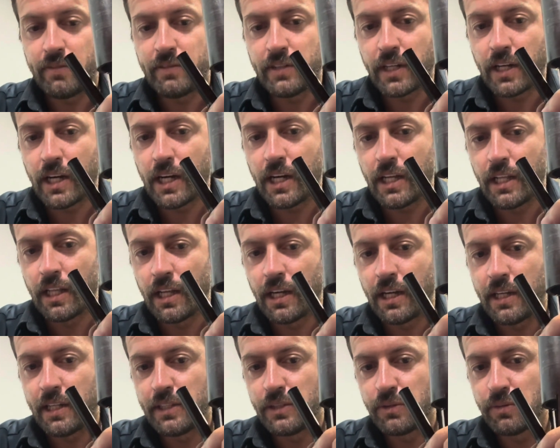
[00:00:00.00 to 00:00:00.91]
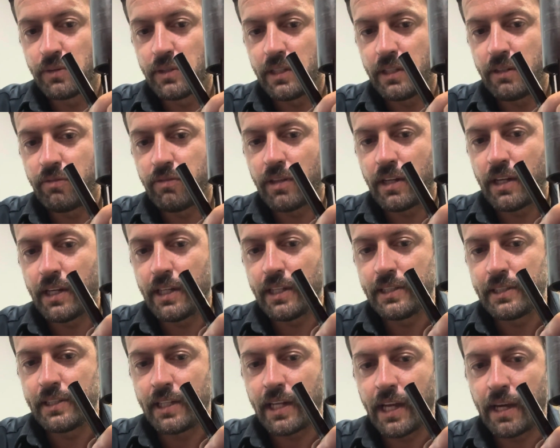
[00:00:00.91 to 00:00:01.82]
to cut lines, relief
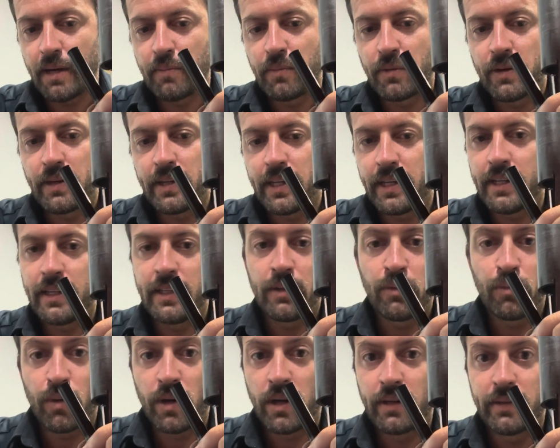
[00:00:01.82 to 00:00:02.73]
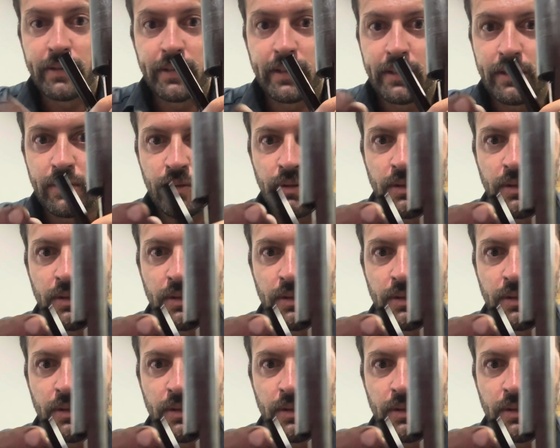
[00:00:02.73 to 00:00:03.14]
lines, and hammer it in and weld it and do